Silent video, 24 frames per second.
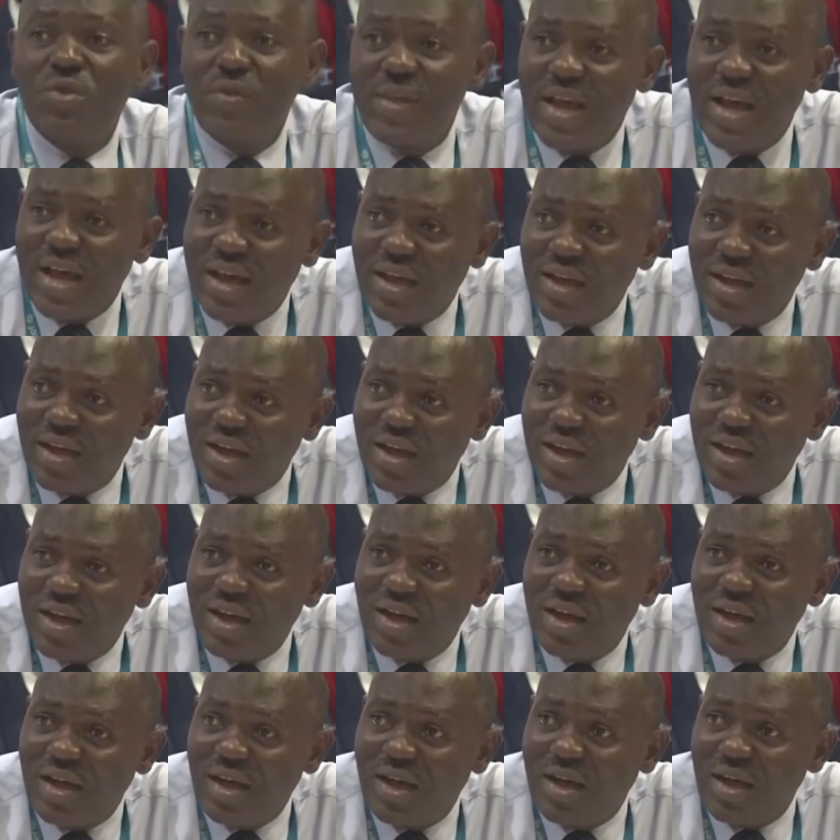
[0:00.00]

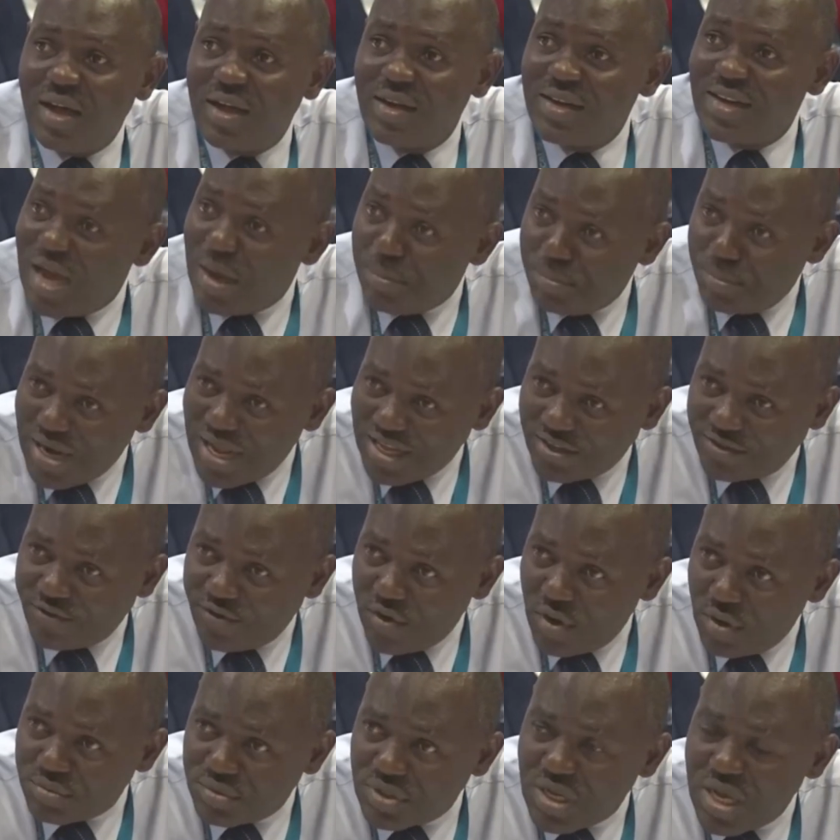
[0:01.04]
their
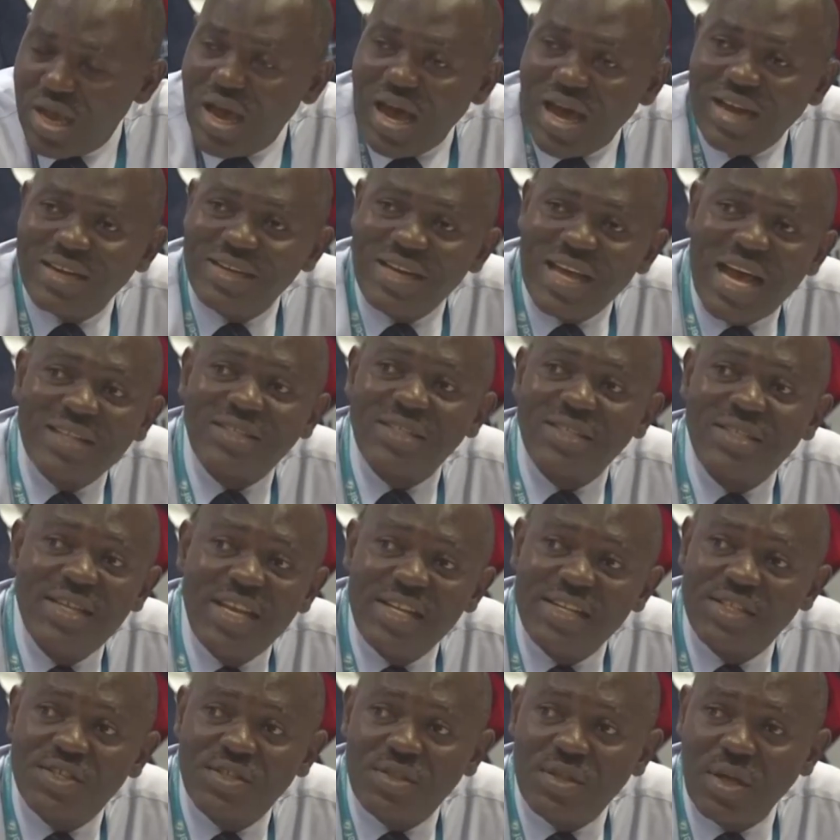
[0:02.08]
platforms, and that
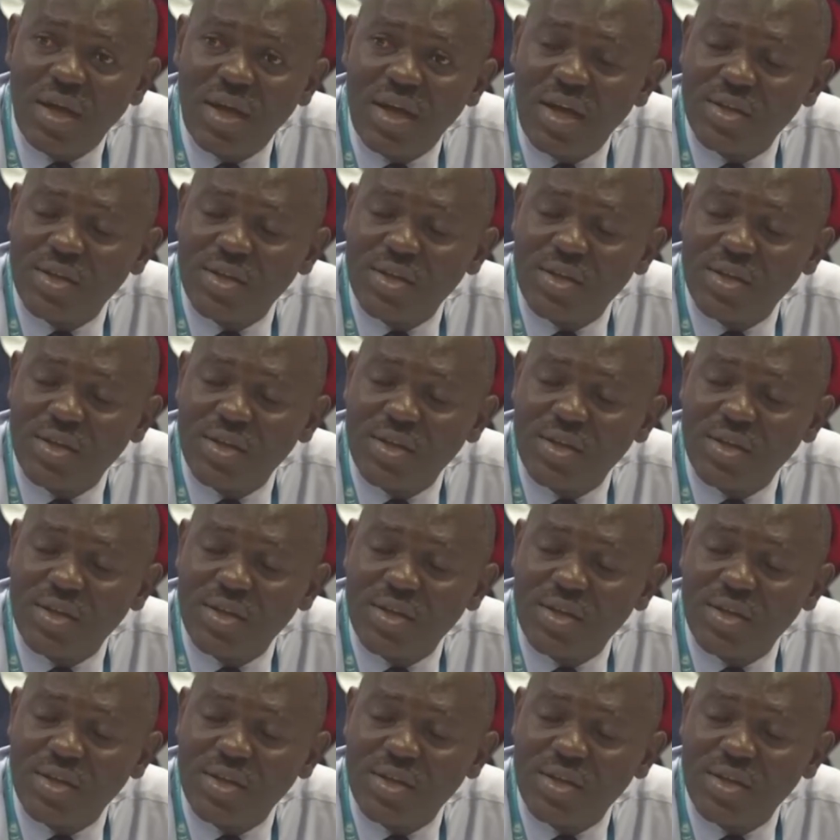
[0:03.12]
needs to